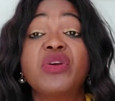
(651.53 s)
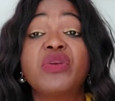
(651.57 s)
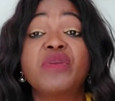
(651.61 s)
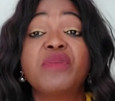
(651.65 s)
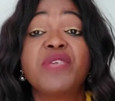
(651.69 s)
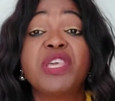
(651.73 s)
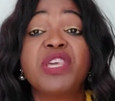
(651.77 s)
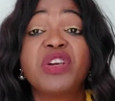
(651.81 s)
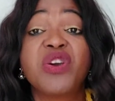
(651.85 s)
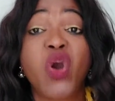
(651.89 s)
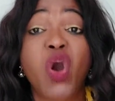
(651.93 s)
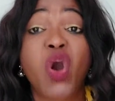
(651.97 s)

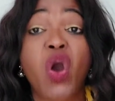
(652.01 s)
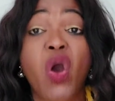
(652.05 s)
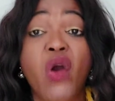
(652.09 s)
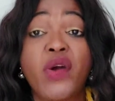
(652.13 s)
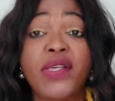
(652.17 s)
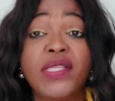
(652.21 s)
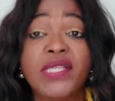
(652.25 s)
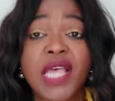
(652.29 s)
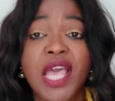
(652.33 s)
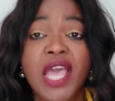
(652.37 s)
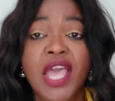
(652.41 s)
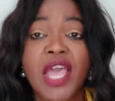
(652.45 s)

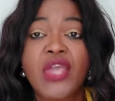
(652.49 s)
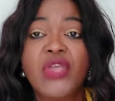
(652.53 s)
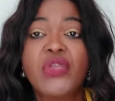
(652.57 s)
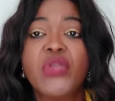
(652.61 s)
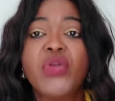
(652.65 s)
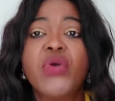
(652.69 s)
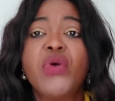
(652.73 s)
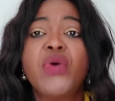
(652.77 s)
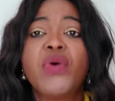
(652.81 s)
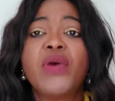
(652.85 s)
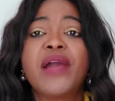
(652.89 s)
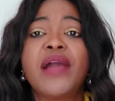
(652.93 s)
because
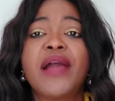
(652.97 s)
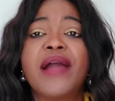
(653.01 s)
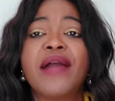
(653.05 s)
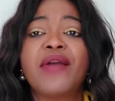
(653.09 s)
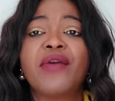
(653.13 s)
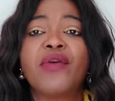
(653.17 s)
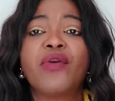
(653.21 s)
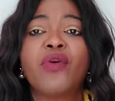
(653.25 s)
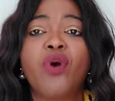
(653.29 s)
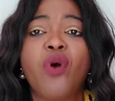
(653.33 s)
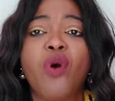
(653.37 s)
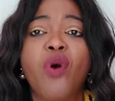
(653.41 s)
you
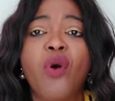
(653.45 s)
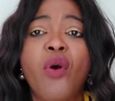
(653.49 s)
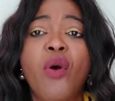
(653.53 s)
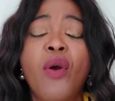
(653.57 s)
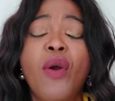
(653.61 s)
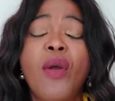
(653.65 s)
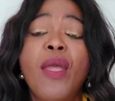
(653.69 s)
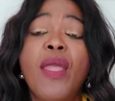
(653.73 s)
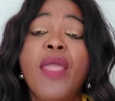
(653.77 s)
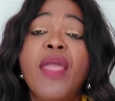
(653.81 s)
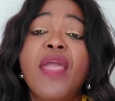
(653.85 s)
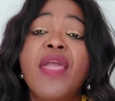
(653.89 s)
can go